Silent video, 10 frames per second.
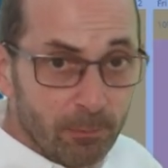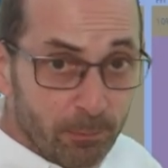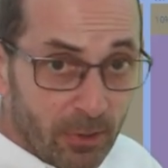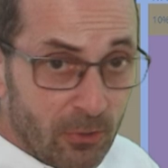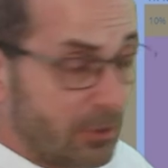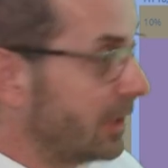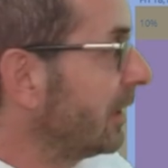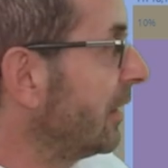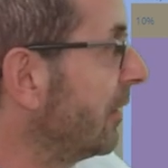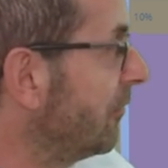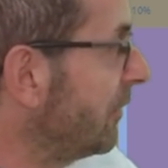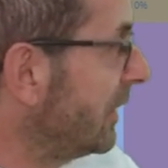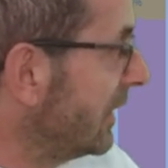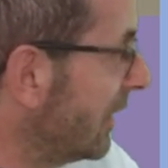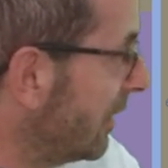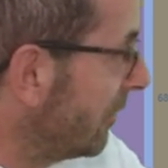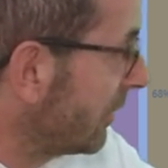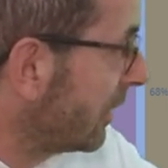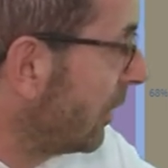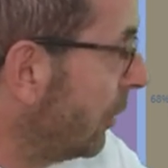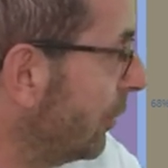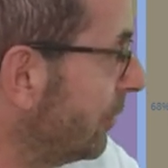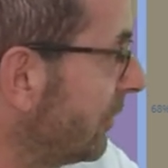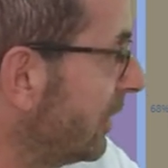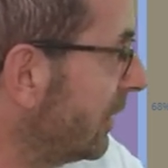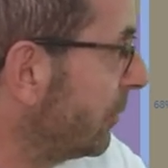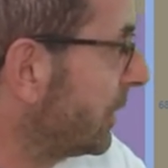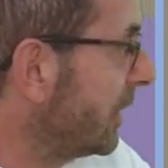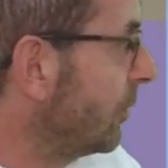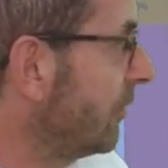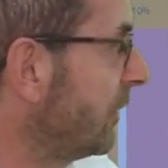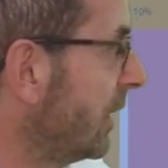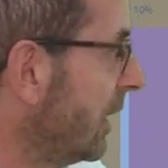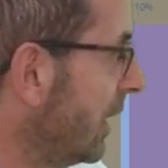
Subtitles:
bulk of the columns here to begin with,